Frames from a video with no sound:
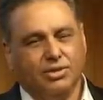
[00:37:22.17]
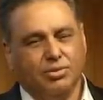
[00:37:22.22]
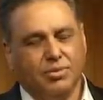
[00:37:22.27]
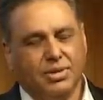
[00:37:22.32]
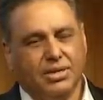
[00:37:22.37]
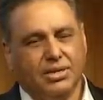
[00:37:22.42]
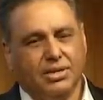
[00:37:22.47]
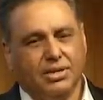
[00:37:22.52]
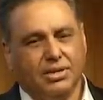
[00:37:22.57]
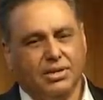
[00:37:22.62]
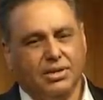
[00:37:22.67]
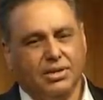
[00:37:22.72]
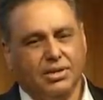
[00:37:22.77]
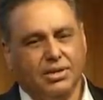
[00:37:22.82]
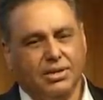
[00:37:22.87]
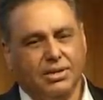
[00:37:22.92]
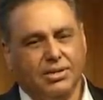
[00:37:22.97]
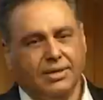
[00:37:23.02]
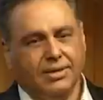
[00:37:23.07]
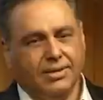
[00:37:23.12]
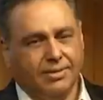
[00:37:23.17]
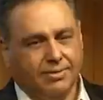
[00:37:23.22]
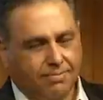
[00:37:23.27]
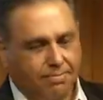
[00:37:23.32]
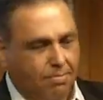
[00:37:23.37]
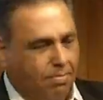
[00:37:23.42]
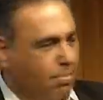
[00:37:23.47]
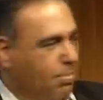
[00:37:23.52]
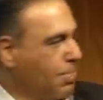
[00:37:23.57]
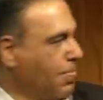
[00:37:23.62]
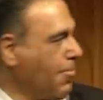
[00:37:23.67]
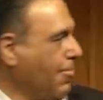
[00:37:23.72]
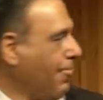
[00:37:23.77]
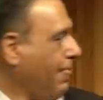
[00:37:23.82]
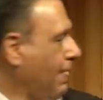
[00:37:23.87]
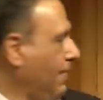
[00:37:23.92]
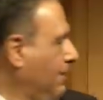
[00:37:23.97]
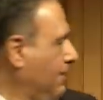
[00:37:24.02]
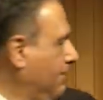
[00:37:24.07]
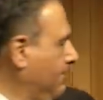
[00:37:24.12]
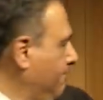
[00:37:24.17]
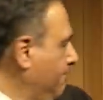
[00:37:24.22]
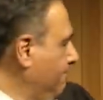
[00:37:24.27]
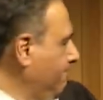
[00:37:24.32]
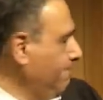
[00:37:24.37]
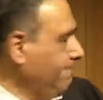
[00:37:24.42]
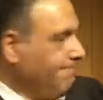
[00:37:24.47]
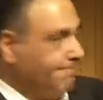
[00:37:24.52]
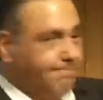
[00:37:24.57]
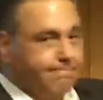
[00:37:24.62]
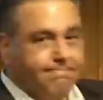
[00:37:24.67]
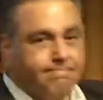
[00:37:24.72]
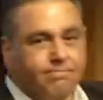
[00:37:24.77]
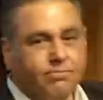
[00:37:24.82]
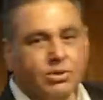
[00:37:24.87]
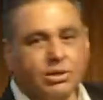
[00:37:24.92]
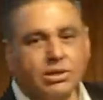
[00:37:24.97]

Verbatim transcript: Like if they have shares and they decide to